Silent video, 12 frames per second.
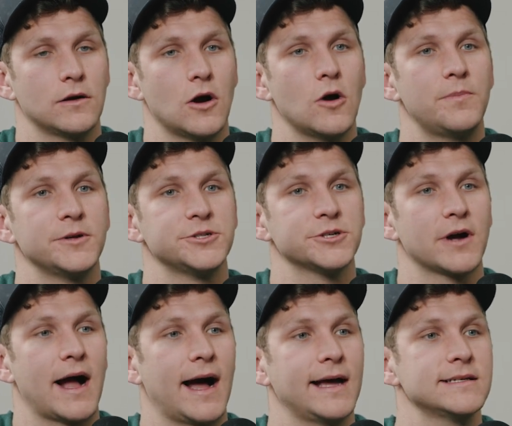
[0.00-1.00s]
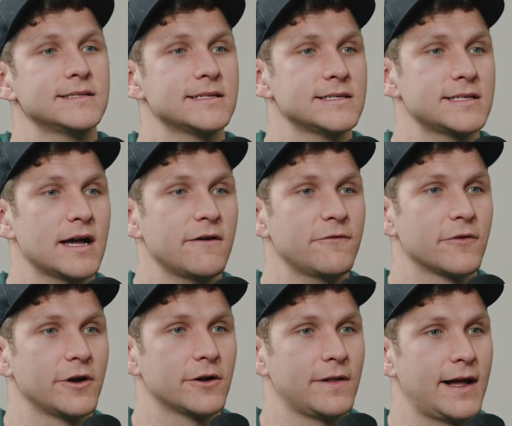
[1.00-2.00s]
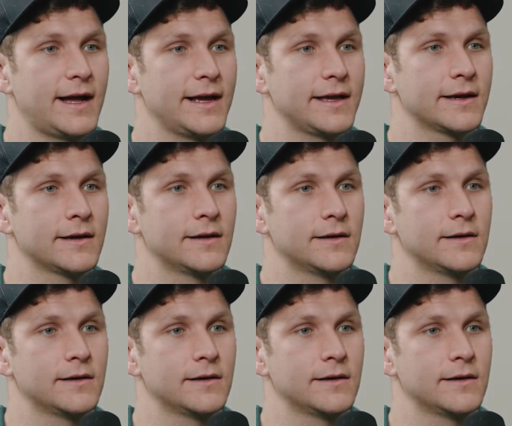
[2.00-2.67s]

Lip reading: opens your eyes to stuff where you're like,